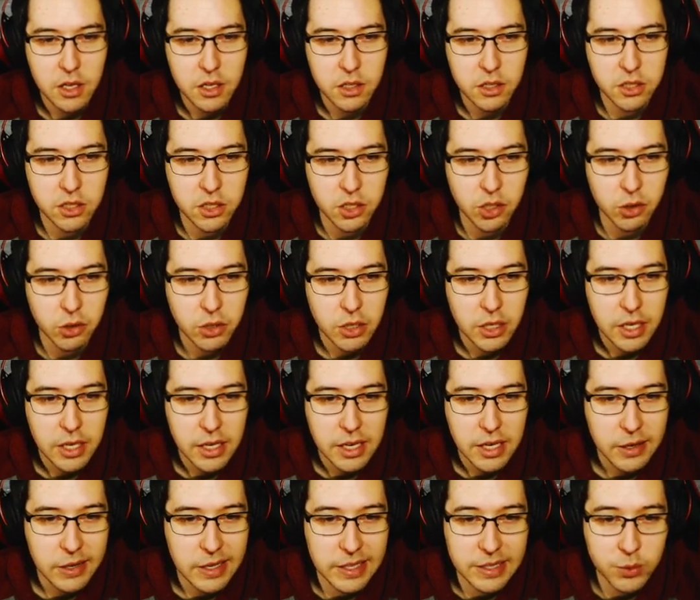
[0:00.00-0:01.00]
So
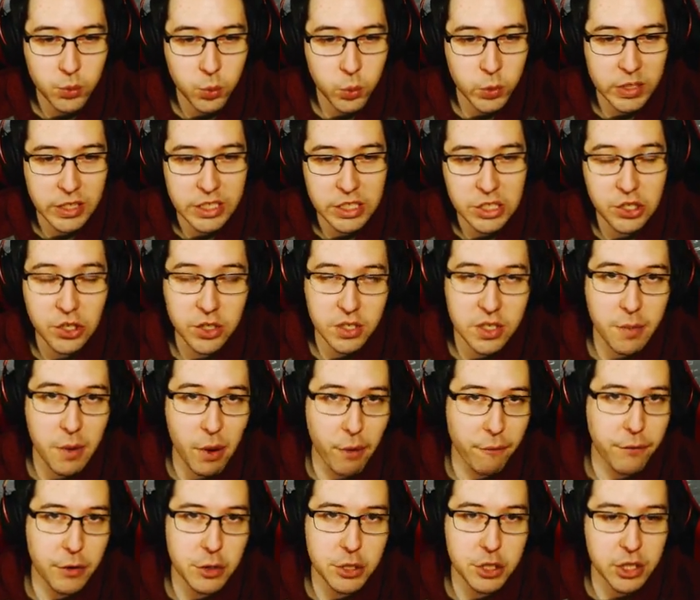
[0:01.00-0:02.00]
it's really just
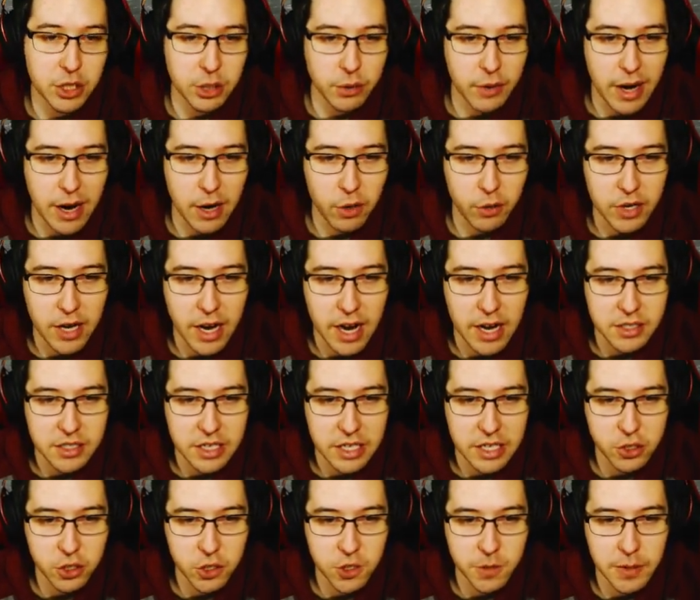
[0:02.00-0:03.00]
about fishing around, guys,
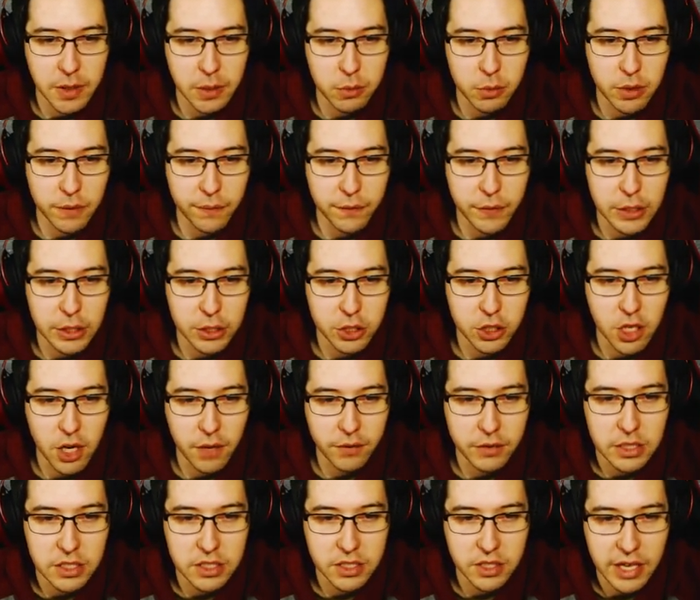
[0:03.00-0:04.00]
and you should be able to finish
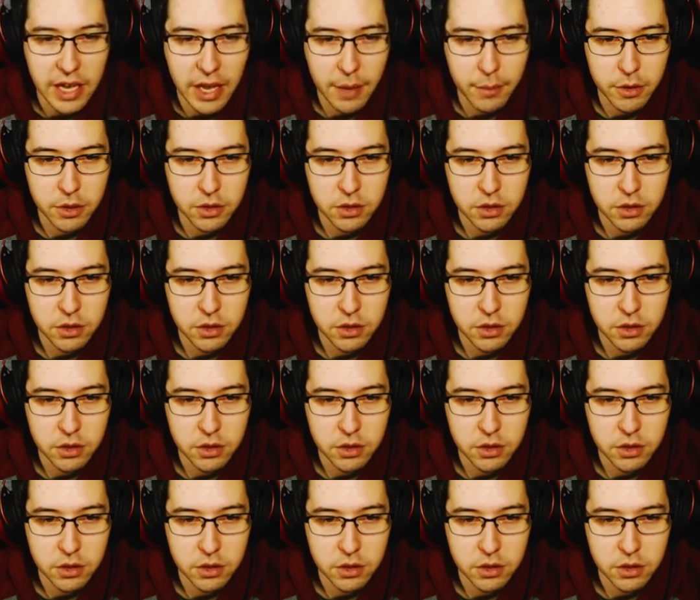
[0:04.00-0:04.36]
off these salmon.